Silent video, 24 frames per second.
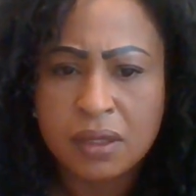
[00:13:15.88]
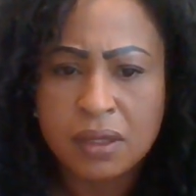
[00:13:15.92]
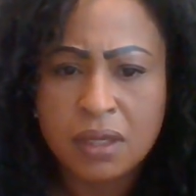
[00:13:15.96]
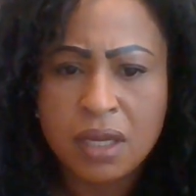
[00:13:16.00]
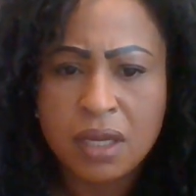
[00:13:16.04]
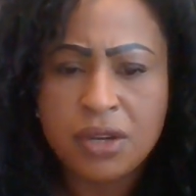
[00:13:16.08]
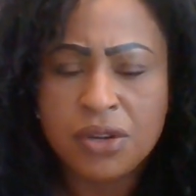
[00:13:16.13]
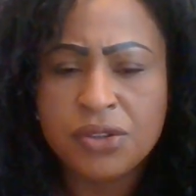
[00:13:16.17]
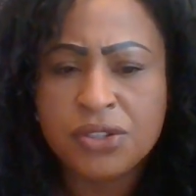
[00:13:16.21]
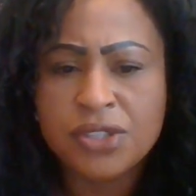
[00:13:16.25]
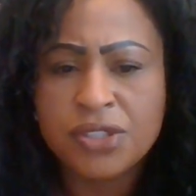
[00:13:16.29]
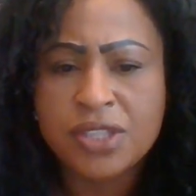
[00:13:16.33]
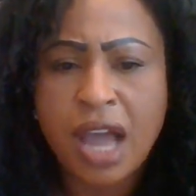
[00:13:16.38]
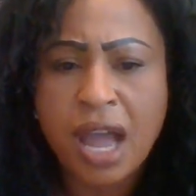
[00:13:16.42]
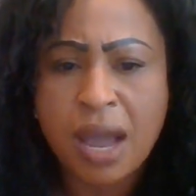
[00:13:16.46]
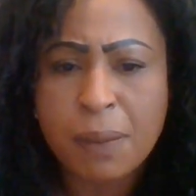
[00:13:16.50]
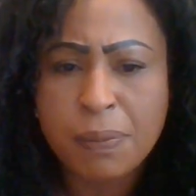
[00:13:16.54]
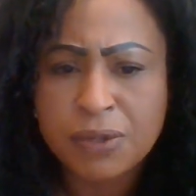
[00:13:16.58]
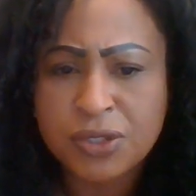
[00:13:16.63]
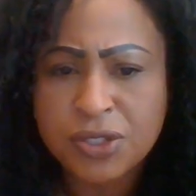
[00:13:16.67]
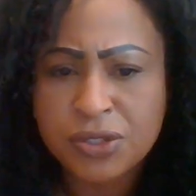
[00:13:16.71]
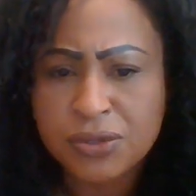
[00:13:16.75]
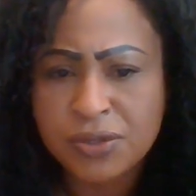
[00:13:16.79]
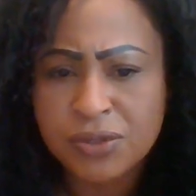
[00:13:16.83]
here's the
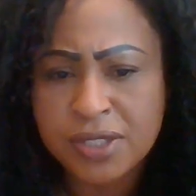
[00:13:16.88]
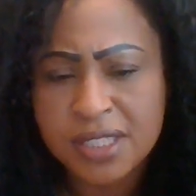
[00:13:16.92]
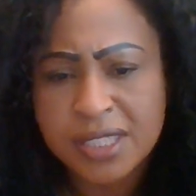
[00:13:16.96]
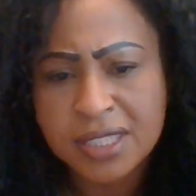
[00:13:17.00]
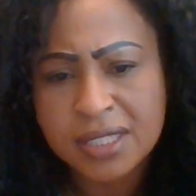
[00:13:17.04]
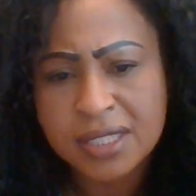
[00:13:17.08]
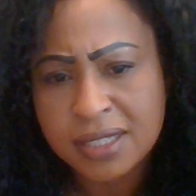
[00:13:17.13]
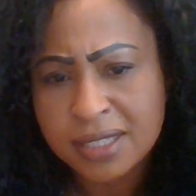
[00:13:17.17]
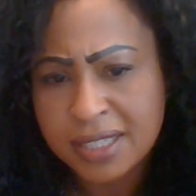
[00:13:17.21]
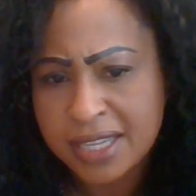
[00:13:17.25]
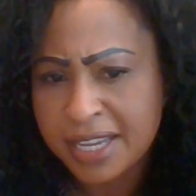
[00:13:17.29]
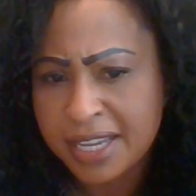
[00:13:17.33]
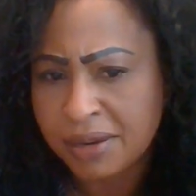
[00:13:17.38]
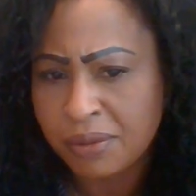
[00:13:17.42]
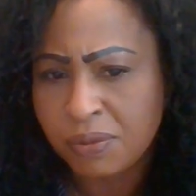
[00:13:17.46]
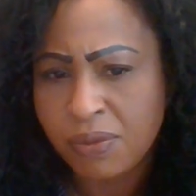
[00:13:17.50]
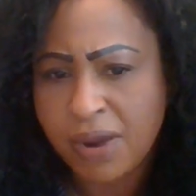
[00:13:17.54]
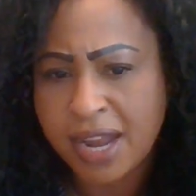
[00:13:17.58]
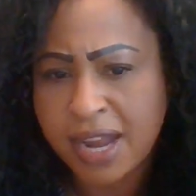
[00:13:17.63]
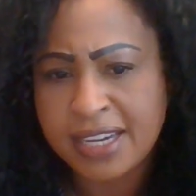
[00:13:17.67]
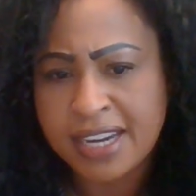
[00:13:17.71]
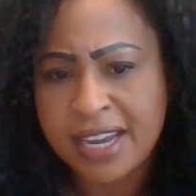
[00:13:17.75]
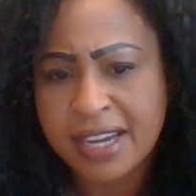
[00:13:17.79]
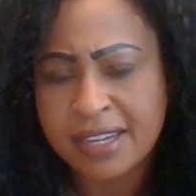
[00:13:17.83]
opportunity to get him
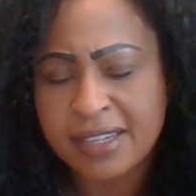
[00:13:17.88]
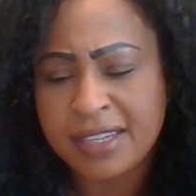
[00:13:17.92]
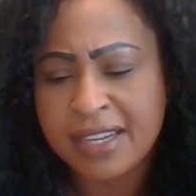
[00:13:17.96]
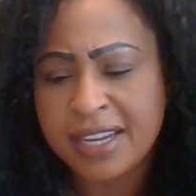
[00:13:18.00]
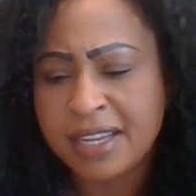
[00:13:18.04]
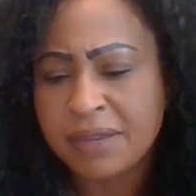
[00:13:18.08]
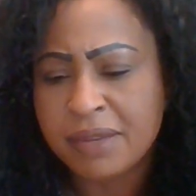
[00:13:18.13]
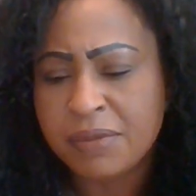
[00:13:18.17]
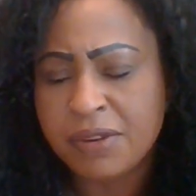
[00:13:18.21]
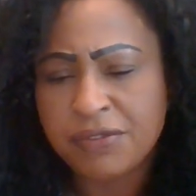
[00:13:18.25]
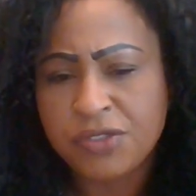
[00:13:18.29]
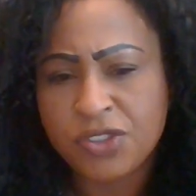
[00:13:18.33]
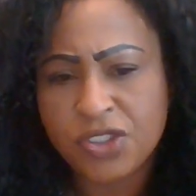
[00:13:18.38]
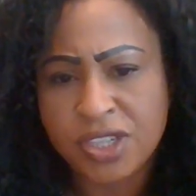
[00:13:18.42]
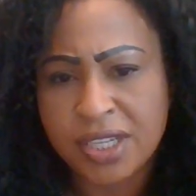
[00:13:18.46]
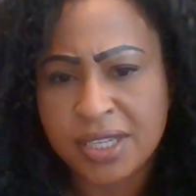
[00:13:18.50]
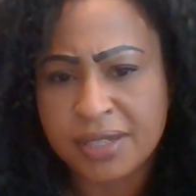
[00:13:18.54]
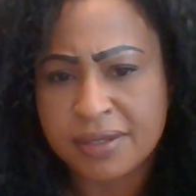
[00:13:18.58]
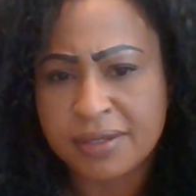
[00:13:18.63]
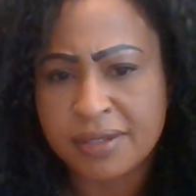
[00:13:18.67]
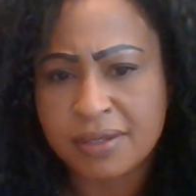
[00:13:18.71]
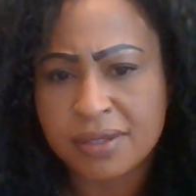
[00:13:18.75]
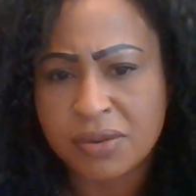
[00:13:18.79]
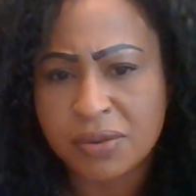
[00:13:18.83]
right now in the name of
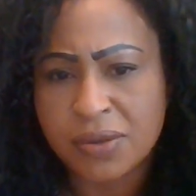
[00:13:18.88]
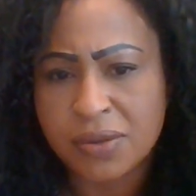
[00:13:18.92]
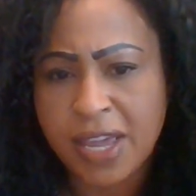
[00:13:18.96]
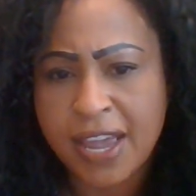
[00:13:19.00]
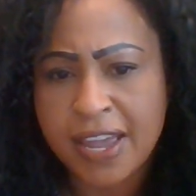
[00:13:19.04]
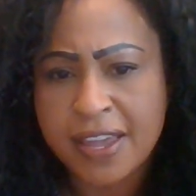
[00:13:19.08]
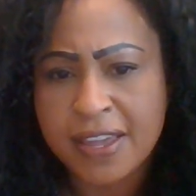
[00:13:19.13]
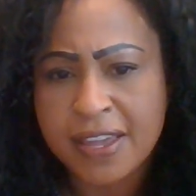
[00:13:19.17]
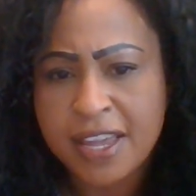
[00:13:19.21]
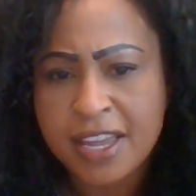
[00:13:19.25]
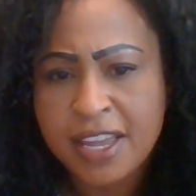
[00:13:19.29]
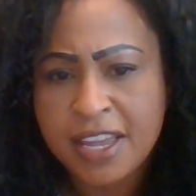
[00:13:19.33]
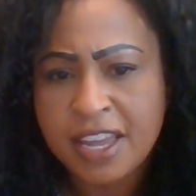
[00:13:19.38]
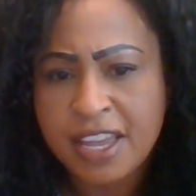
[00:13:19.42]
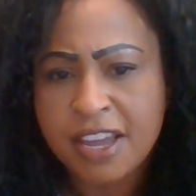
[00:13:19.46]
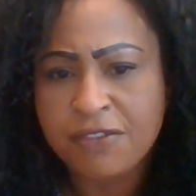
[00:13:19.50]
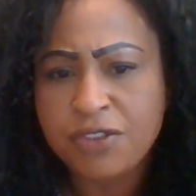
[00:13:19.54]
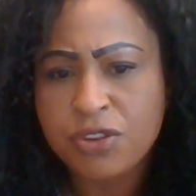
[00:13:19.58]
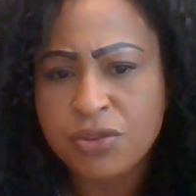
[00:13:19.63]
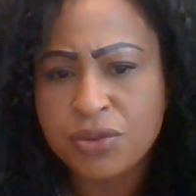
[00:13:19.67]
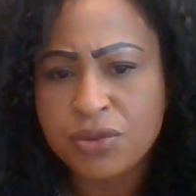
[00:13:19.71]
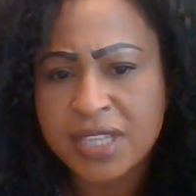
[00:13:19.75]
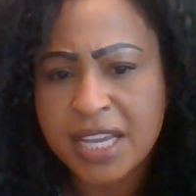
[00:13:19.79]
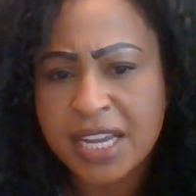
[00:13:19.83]
Jesus. Okay,
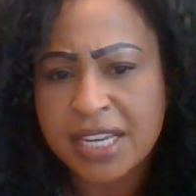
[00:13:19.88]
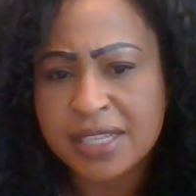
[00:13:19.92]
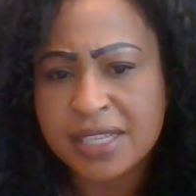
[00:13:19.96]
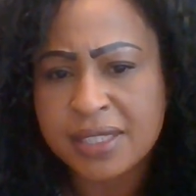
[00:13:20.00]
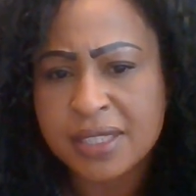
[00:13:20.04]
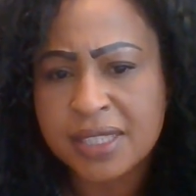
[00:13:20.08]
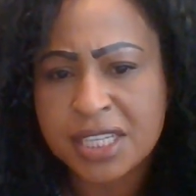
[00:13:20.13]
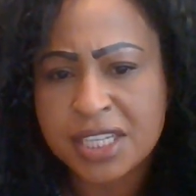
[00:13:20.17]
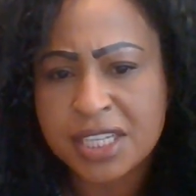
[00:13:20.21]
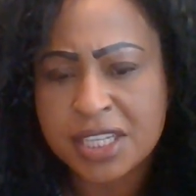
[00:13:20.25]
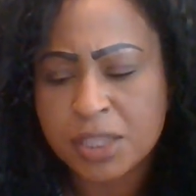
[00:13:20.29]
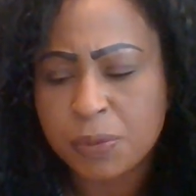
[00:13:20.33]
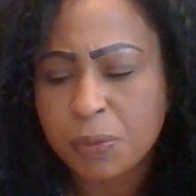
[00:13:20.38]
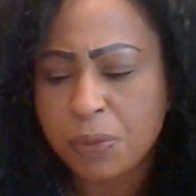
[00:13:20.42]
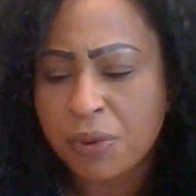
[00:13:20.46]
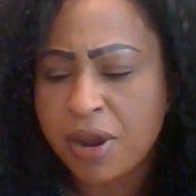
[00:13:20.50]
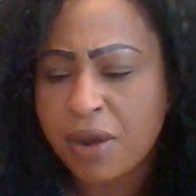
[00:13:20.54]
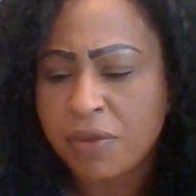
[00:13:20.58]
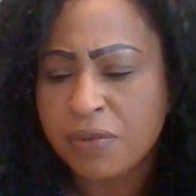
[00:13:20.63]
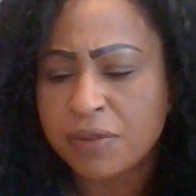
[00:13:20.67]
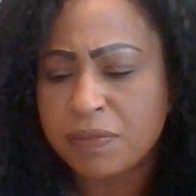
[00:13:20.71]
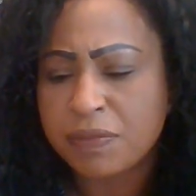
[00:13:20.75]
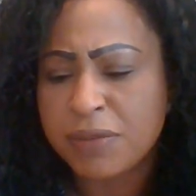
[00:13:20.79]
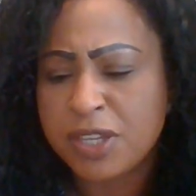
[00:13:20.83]
if you say this sinner's
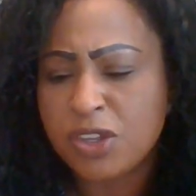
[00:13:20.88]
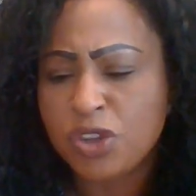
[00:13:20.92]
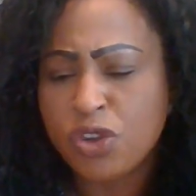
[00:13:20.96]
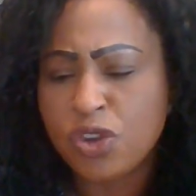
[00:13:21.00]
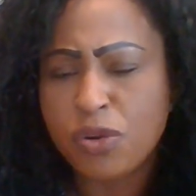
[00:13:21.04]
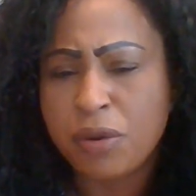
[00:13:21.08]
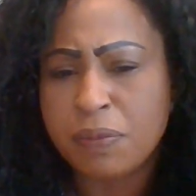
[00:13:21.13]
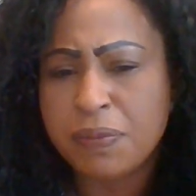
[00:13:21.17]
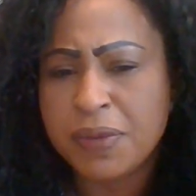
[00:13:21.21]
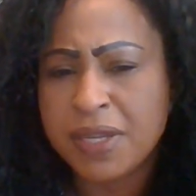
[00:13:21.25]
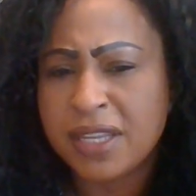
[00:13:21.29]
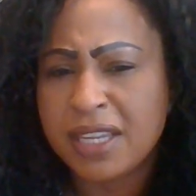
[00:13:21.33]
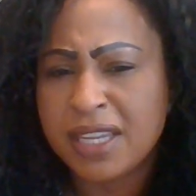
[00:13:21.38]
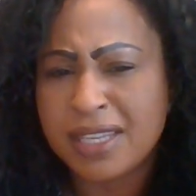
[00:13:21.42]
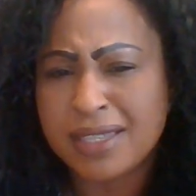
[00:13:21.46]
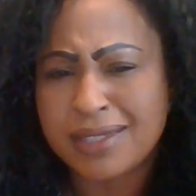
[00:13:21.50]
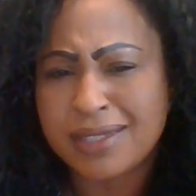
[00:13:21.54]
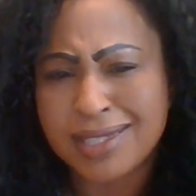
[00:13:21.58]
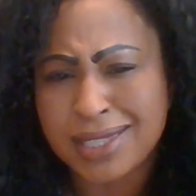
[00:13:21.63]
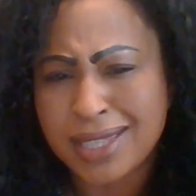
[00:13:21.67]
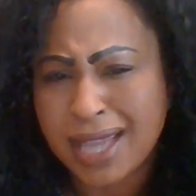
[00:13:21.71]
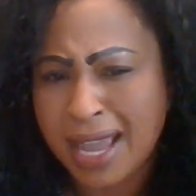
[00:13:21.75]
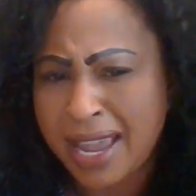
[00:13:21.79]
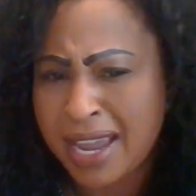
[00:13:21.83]
prayer with me, you will be
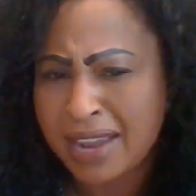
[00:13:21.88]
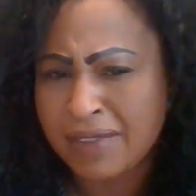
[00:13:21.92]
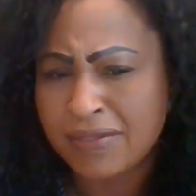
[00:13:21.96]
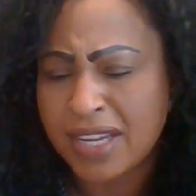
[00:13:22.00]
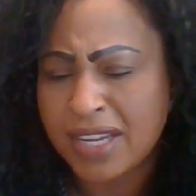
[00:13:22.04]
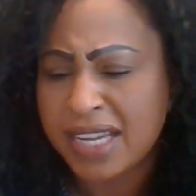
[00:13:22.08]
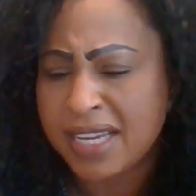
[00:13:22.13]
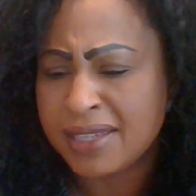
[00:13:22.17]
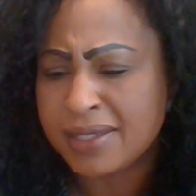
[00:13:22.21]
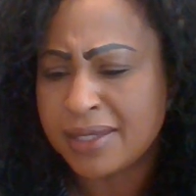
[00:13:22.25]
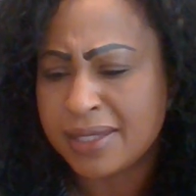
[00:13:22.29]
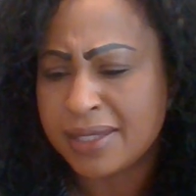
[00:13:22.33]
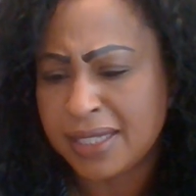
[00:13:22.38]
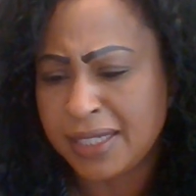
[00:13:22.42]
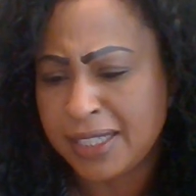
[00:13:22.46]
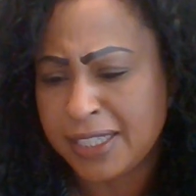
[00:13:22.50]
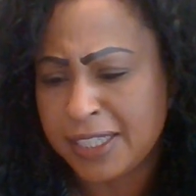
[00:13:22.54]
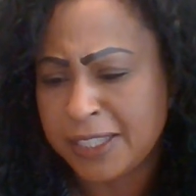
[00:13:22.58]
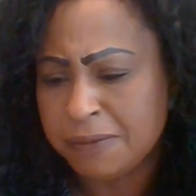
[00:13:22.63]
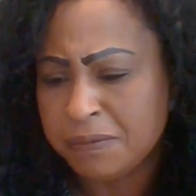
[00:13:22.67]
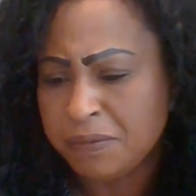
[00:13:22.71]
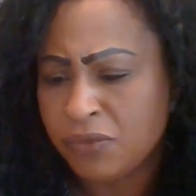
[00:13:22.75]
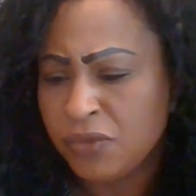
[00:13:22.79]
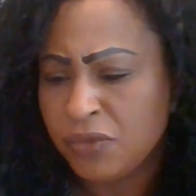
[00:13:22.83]
saved
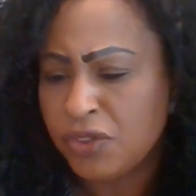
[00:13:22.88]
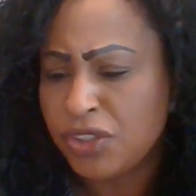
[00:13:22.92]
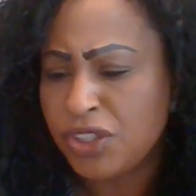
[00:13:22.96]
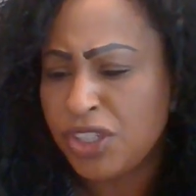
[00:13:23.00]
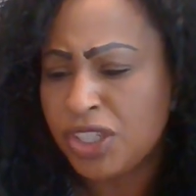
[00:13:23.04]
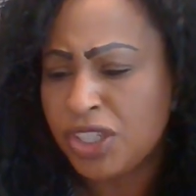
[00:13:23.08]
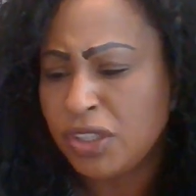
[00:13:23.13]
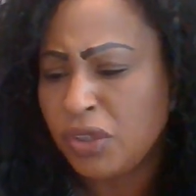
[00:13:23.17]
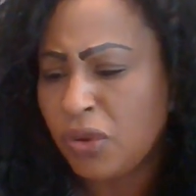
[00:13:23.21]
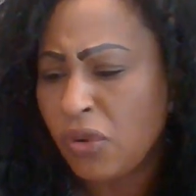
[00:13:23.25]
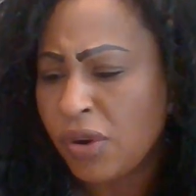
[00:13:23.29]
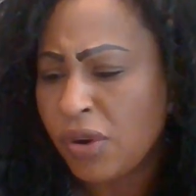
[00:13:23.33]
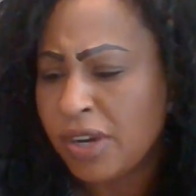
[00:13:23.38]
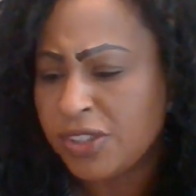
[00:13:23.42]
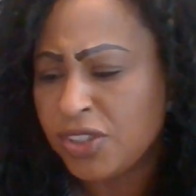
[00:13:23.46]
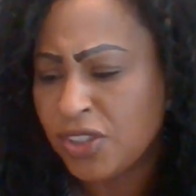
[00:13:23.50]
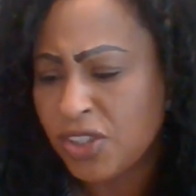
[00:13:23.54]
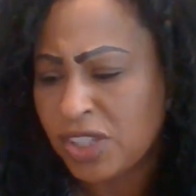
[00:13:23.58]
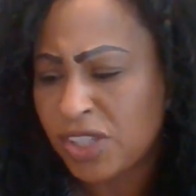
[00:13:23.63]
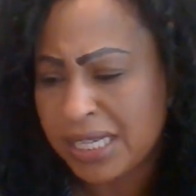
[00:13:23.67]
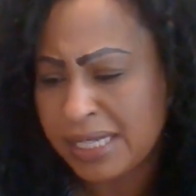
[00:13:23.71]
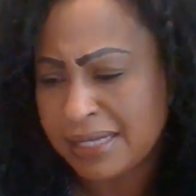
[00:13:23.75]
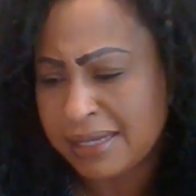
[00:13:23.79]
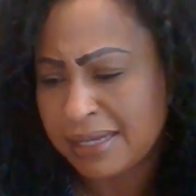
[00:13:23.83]
instantly. Dear Lord
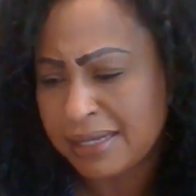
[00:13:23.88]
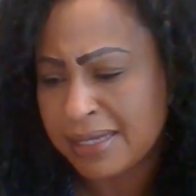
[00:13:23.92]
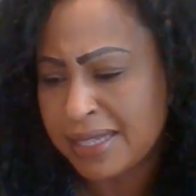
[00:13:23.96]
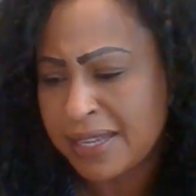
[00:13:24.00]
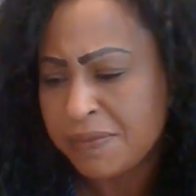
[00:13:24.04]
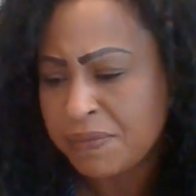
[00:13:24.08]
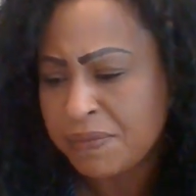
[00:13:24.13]
Jesus,